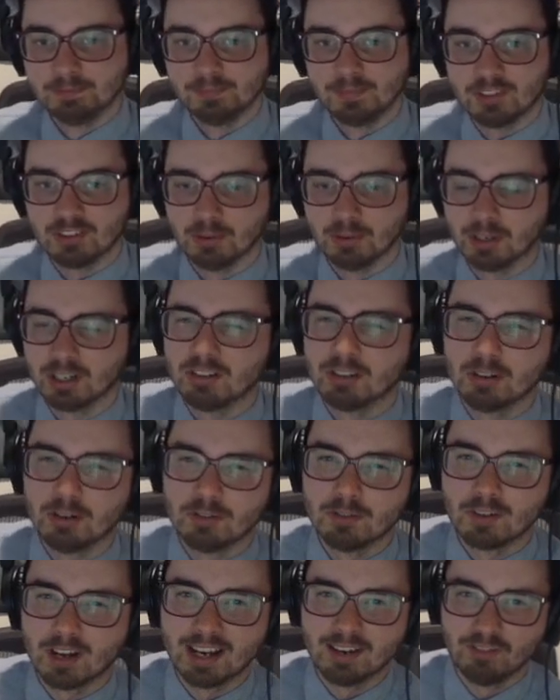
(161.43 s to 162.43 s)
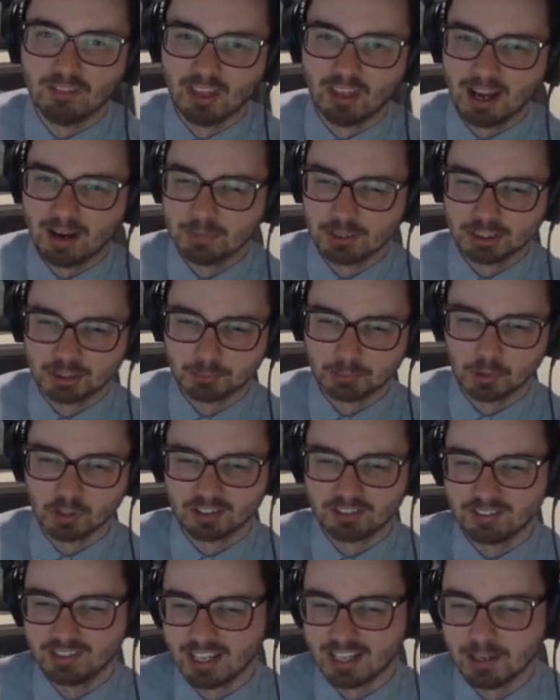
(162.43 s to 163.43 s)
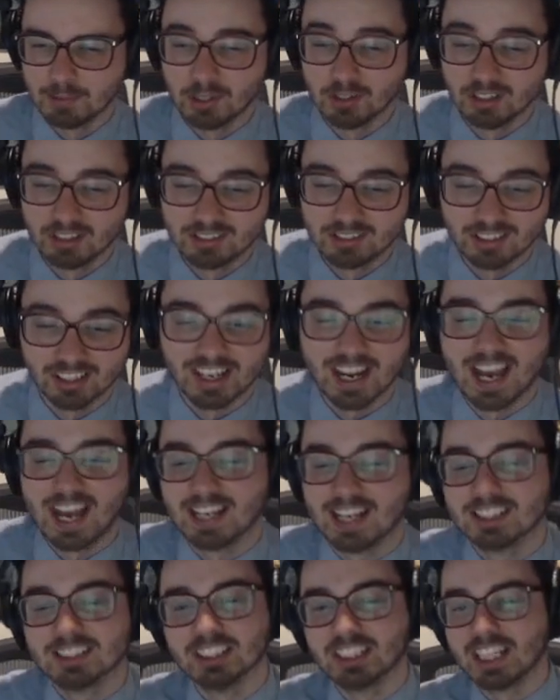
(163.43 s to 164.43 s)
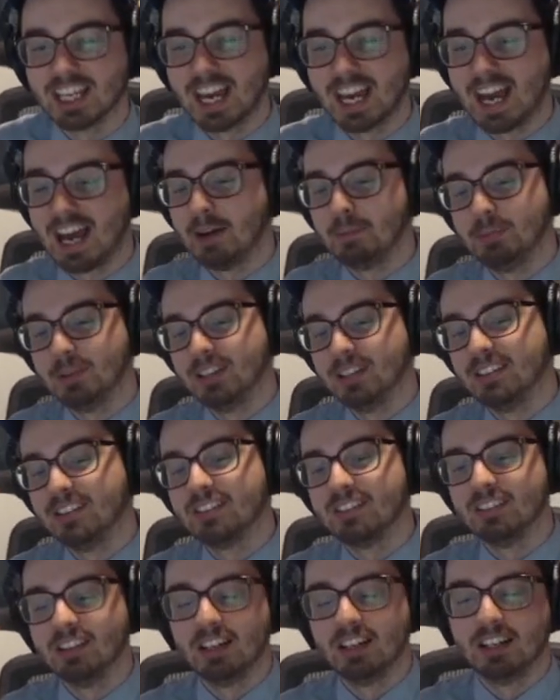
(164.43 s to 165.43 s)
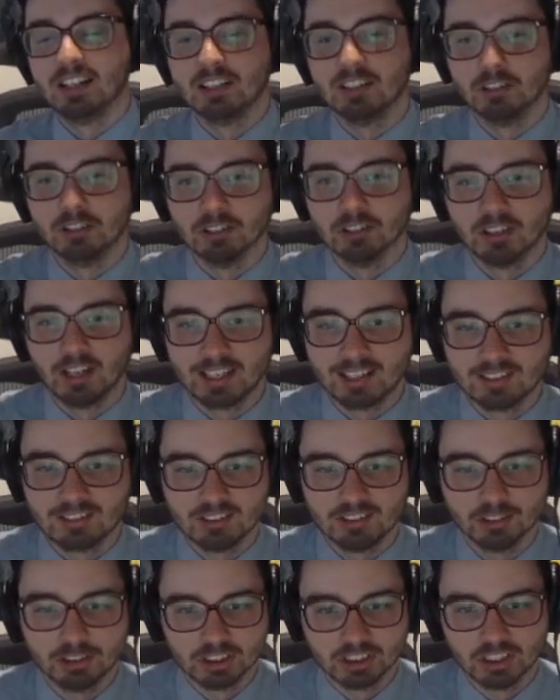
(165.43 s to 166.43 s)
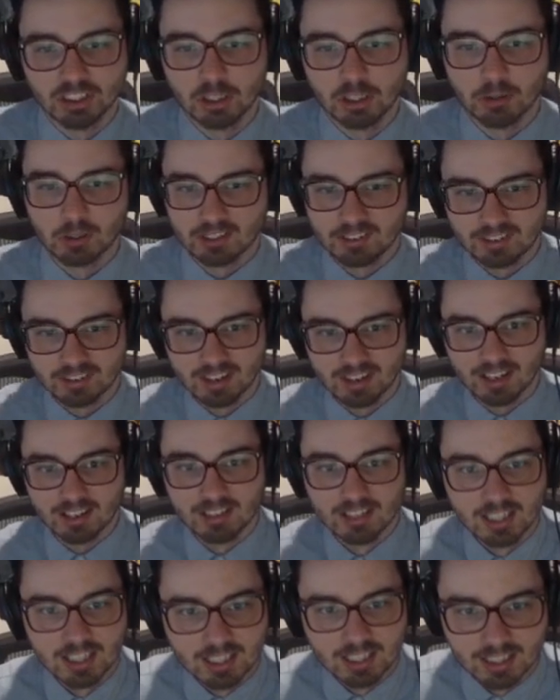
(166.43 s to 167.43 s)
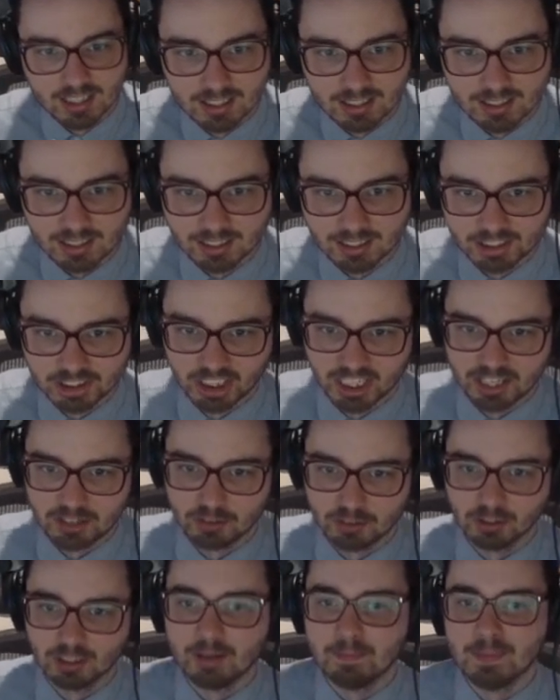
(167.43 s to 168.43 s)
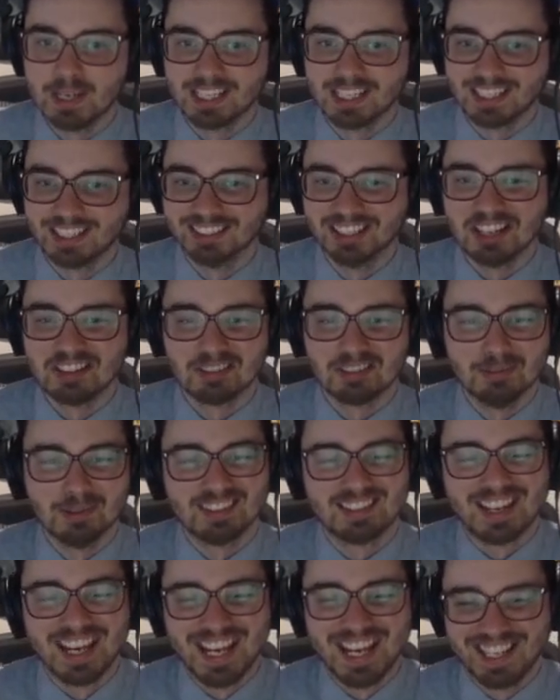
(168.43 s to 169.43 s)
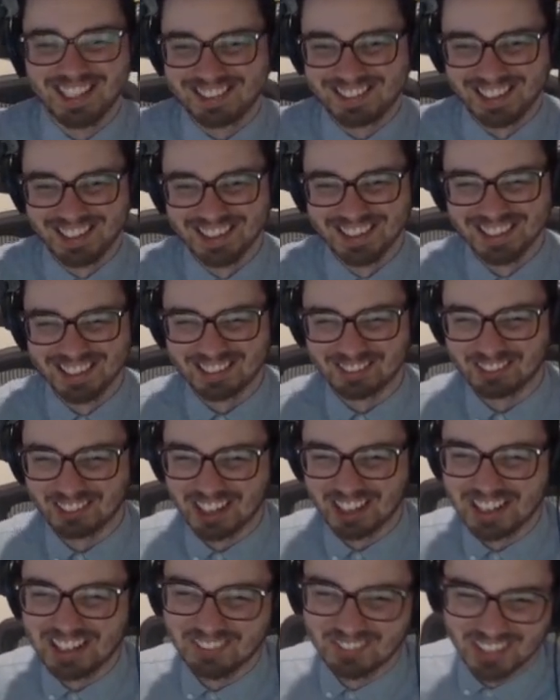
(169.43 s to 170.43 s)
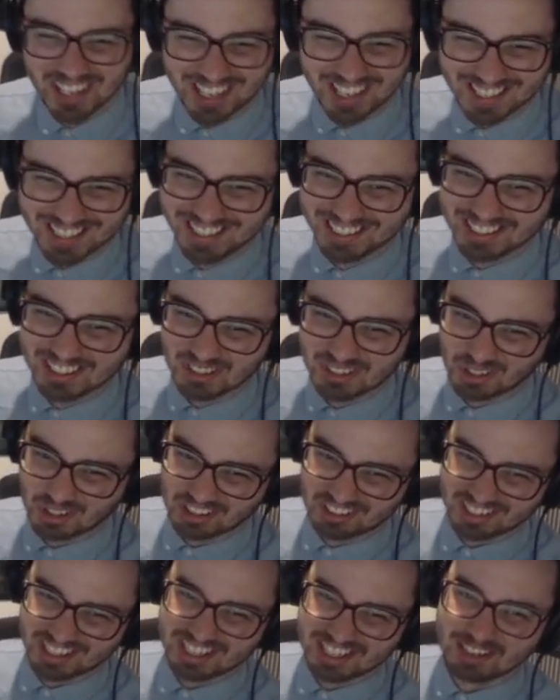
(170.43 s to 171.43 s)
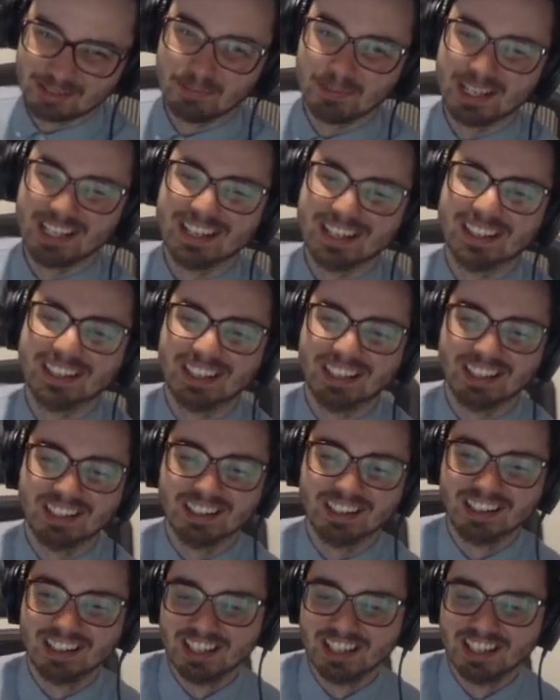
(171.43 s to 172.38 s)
So I don't know if I have that much more to say about it until it actually happens. I guess you'll just notice that in general I'm making less mistakes in this run. I'm not hitting doors I didn't mean to hit.